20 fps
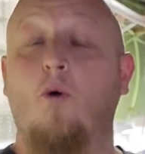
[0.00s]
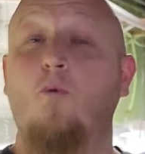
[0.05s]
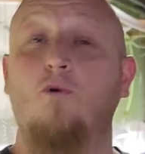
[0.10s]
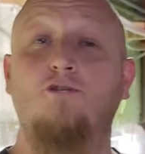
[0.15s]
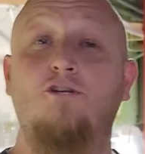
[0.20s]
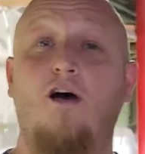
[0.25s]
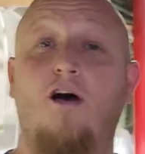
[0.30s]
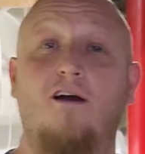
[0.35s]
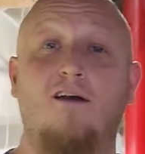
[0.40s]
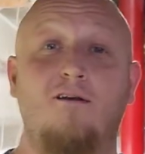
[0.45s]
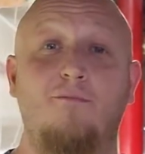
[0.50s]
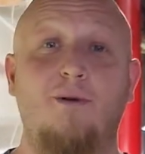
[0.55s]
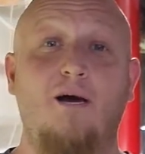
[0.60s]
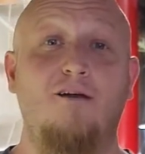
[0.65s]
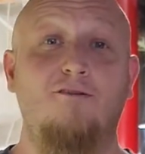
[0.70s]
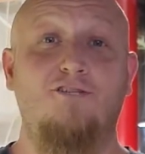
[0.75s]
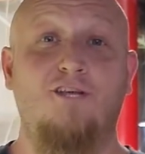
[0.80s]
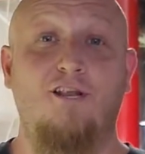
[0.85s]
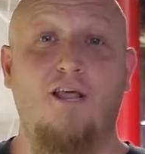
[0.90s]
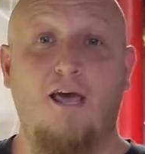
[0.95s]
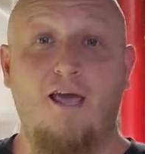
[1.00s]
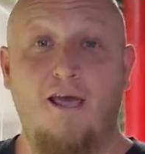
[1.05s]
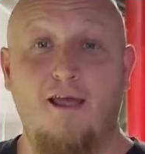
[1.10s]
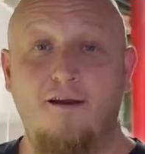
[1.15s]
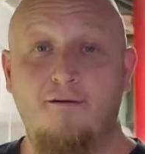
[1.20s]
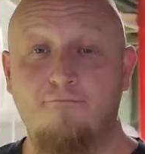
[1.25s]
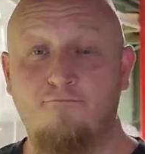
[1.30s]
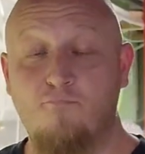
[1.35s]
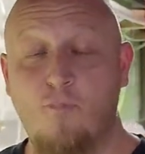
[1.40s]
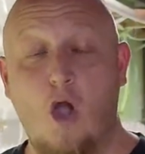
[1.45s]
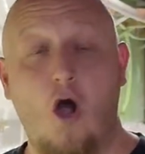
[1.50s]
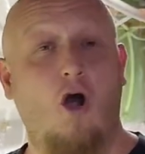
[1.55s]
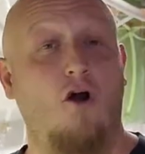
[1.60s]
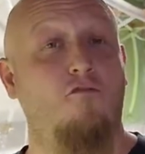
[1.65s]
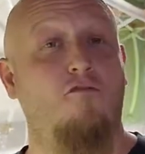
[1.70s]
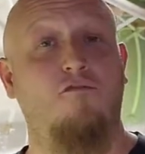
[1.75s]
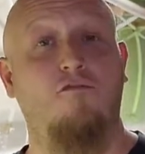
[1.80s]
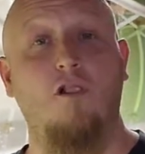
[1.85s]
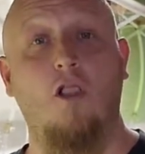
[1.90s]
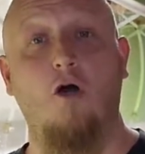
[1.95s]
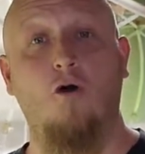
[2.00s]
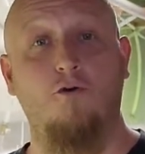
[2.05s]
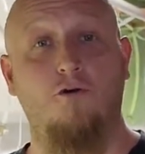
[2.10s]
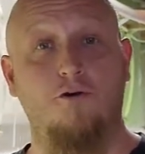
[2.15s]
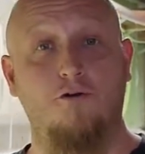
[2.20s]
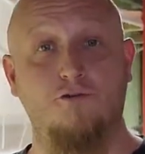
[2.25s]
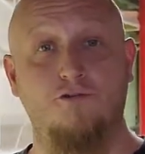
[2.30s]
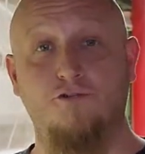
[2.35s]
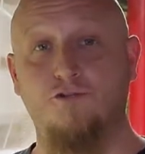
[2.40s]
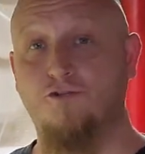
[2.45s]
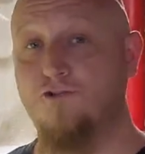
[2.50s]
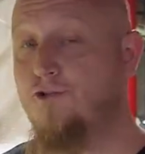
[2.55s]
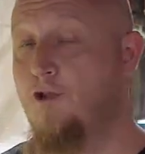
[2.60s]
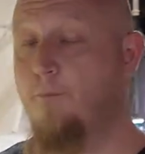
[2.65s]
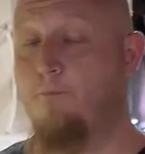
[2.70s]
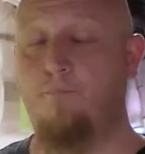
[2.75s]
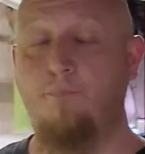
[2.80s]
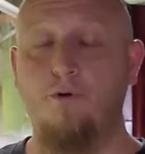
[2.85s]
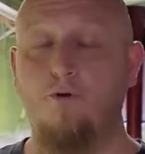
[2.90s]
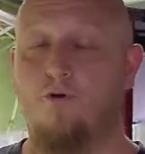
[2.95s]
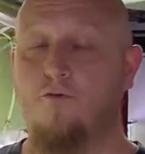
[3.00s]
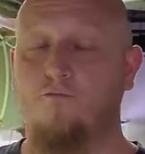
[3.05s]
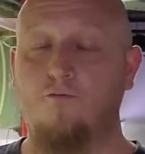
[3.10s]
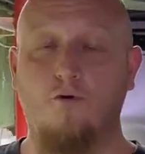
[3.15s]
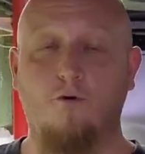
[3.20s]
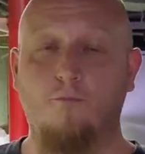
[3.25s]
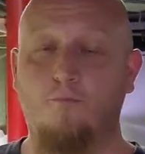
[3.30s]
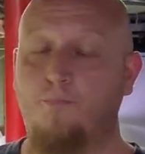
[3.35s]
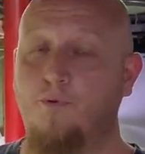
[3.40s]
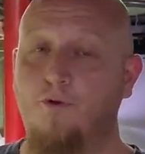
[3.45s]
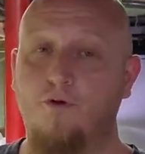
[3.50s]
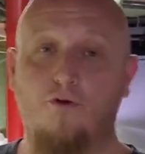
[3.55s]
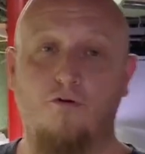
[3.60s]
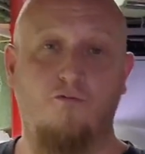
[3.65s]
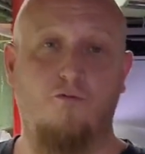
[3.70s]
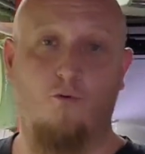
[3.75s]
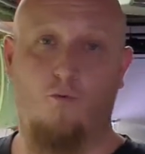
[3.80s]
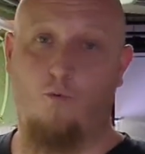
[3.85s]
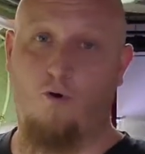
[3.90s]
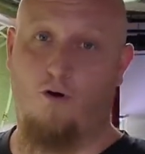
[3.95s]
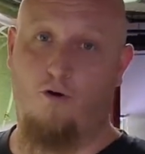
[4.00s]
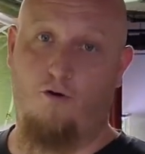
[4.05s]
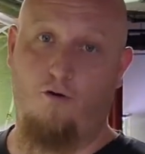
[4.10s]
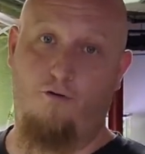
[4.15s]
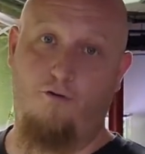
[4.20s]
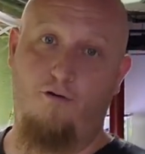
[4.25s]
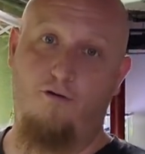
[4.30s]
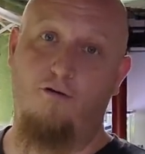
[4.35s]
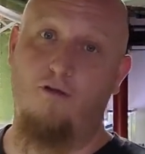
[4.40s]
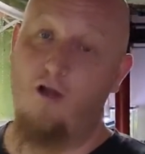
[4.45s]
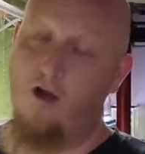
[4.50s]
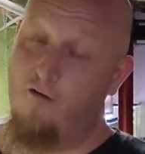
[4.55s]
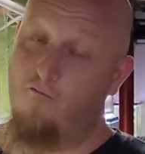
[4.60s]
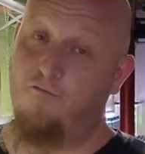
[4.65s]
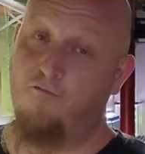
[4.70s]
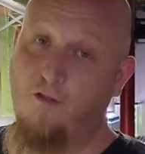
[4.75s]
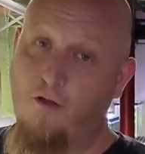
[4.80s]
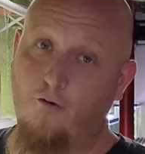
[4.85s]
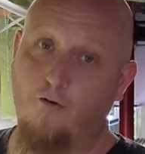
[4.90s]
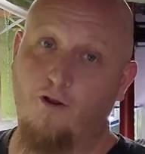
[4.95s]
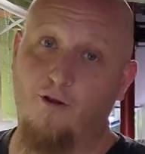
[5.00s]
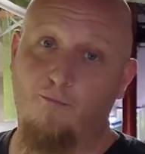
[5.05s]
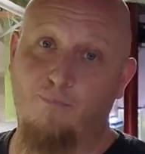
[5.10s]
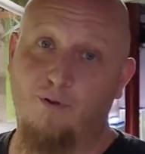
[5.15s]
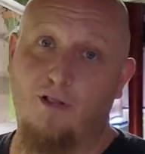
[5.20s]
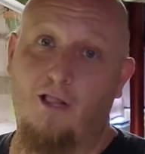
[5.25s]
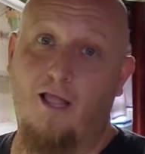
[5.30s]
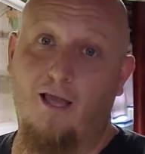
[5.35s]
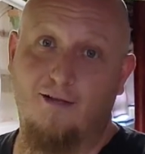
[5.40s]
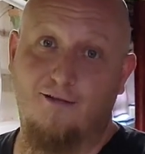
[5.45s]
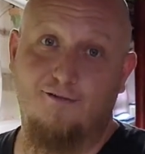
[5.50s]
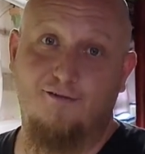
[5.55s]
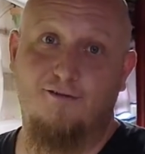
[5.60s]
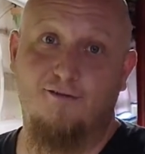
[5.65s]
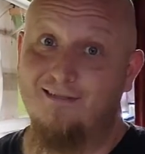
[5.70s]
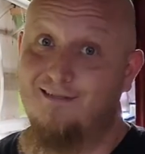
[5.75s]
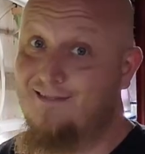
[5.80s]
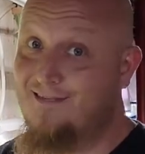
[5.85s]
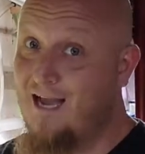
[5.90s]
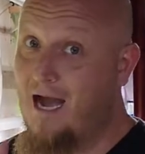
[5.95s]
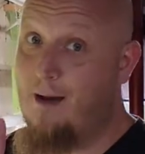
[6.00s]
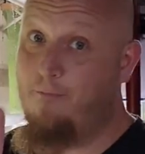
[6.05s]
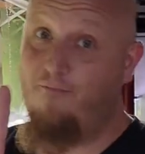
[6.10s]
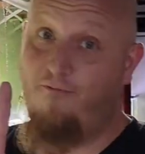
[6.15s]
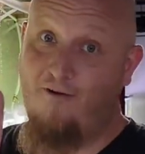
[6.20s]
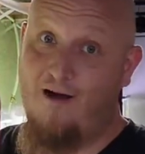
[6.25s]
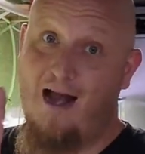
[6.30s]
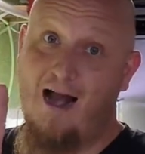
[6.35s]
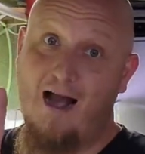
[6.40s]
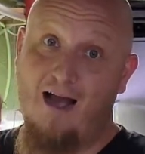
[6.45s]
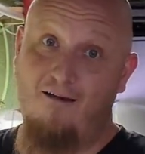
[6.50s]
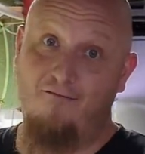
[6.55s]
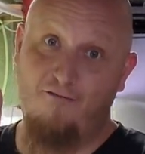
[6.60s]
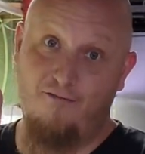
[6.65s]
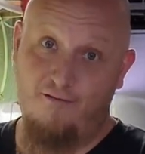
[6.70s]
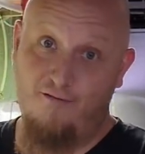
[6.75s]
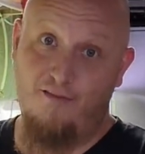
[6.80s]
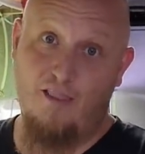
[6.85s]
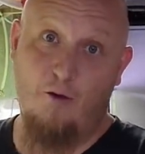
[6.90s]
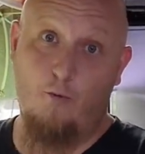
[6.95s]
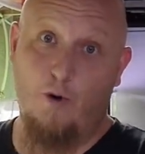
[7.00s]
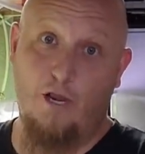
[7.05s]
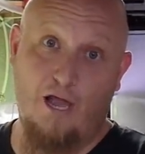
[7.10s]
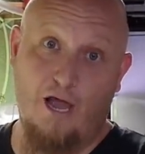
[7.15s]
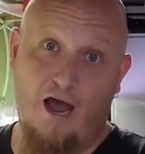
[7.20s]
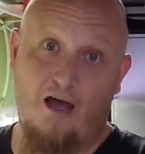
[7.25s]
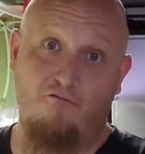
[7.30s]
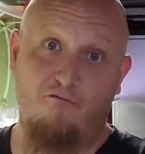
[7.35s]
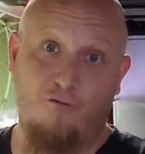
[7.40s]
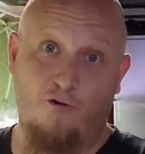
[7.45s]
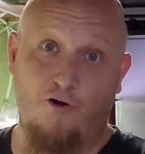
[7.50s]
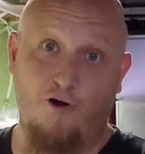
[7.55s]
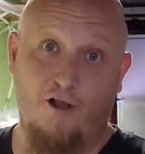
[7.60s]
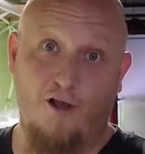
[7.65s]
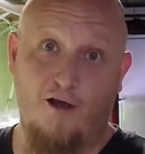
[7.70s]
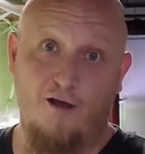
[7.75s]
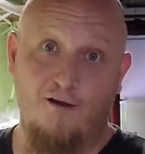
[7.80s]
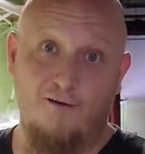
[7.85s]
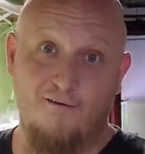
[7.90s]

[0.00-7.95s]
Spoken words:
What we're talking about today are floaters, the beautiful, beautiful world of floating plants. Top 5 that we got for you.